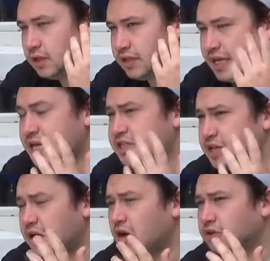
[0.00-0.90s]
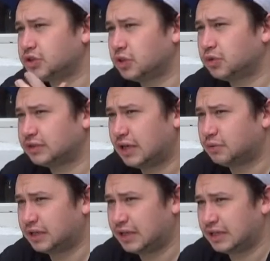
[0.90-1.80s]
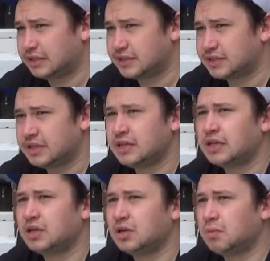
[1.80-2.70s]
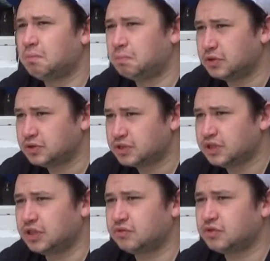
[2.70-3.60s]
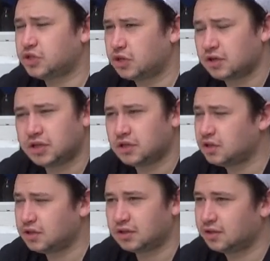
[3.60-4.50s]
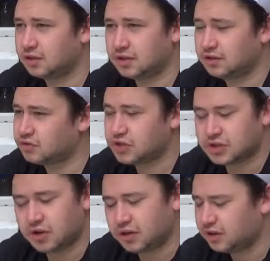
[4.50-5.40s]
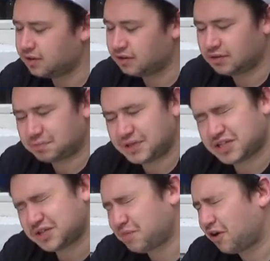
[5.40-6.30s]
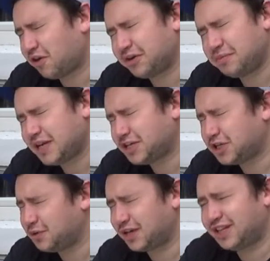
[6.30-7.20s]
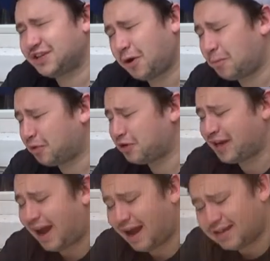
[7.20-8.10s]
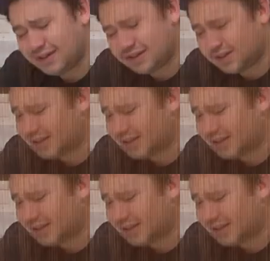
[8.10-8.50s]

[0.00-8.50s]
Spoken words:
yes, you can't talk down to kids, but you've just got to be smart and make sure you're not putting anything